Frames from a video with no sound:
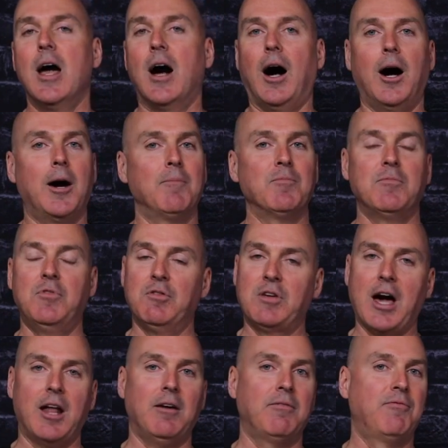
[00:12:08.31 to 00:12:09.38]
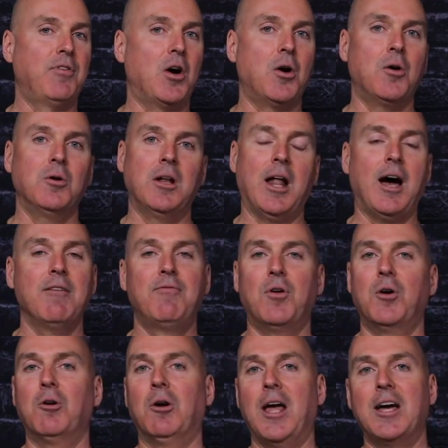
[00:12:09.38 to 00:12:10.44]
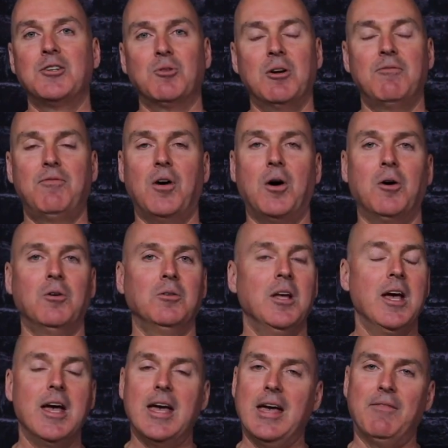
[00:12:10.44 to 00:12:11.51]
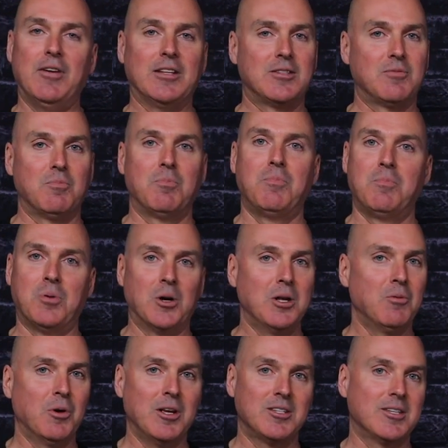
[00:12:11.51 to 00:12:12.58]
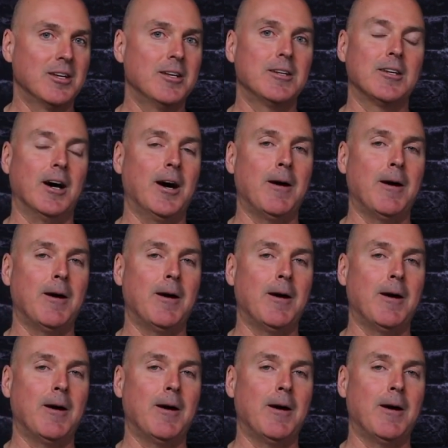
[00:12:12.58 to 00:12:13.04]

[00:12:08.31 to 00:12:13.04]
If you've got a phone, an iPhone or Android phone, if it's pretty recent,